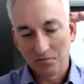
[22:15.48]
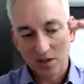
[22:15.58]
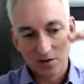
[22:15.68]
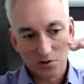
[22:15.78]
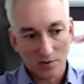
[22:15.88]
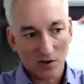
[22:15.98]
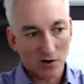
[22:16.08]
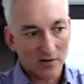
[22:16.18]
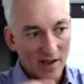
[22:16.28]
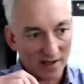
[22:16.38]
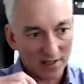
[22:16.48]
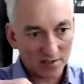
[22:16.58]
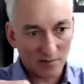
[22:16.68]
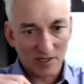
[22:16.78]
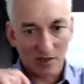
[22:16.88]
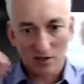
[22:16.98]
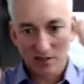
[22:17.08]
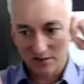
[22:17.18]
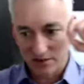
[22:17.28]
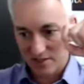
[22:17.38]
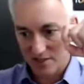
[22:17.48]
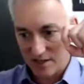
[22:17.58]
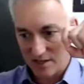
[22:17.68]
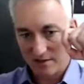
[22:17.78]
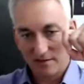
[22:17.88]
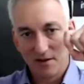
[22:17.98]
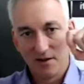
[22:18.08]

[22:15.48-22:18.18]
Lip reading: So we go to Vegas and we get hooked on this thing